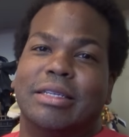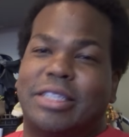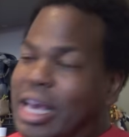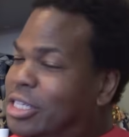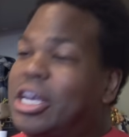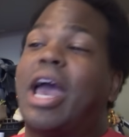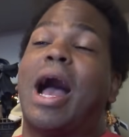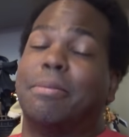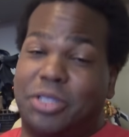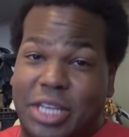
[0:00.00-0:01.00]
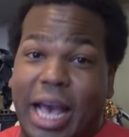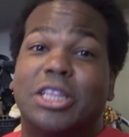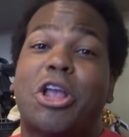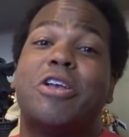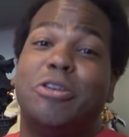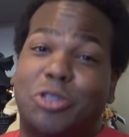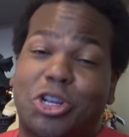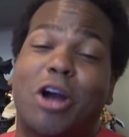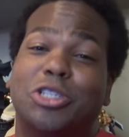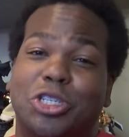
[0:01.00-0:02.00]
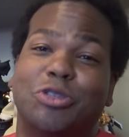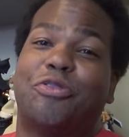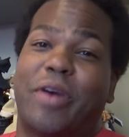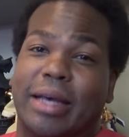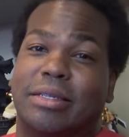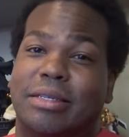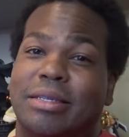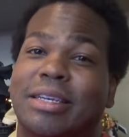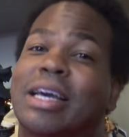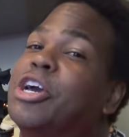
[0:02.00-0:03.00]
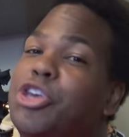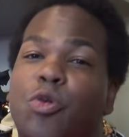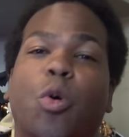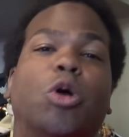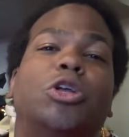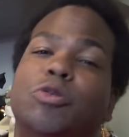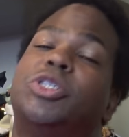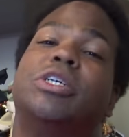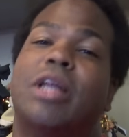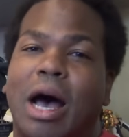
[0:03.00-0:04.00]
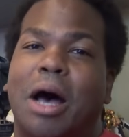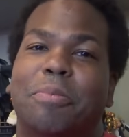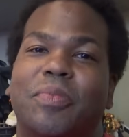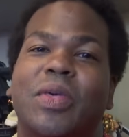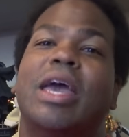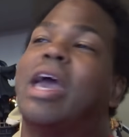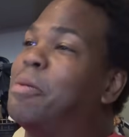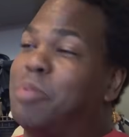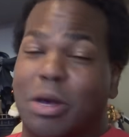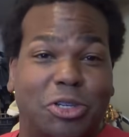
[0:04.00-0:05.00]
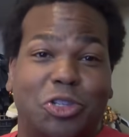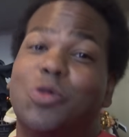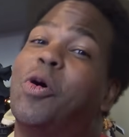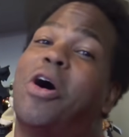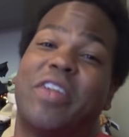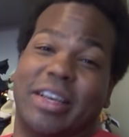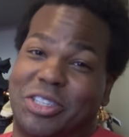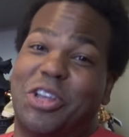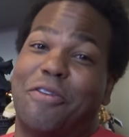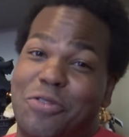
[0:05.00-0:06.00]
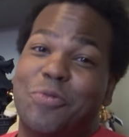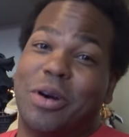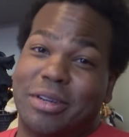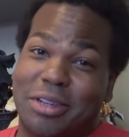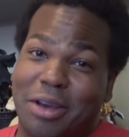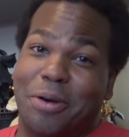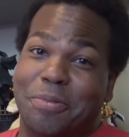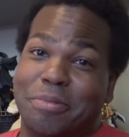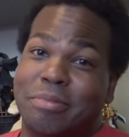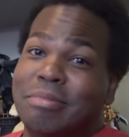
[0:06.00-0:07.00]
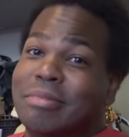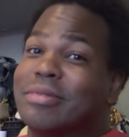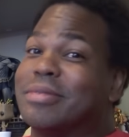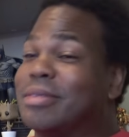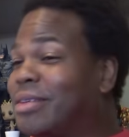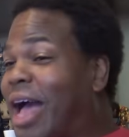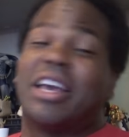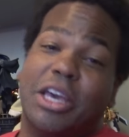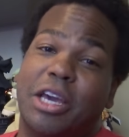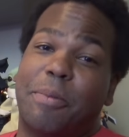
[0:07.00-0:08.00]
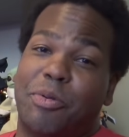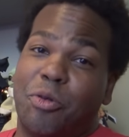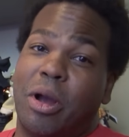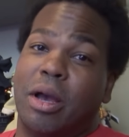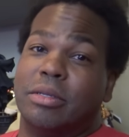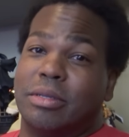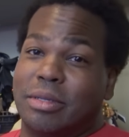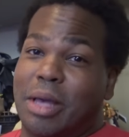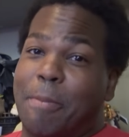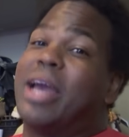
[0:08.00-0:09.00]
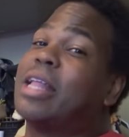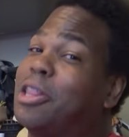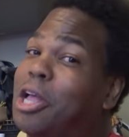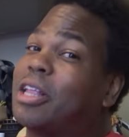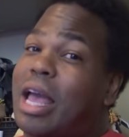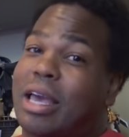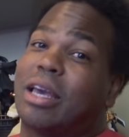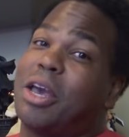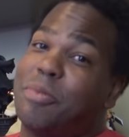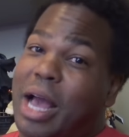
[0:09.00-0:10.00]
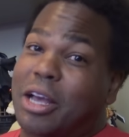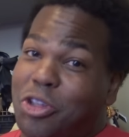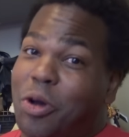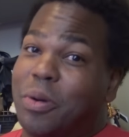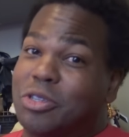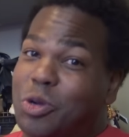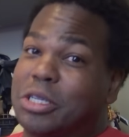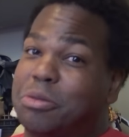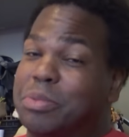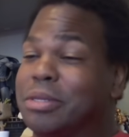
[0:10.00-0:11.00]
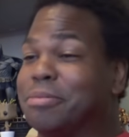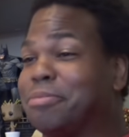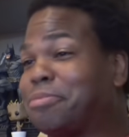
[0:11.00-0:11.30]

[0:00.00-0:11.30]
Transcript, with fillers: I'm telling you, start juice fasting. You will loosen up and be able to do all that stuff you want to do. I can get up and run. I might not look like I can, but I can do it. Trust me.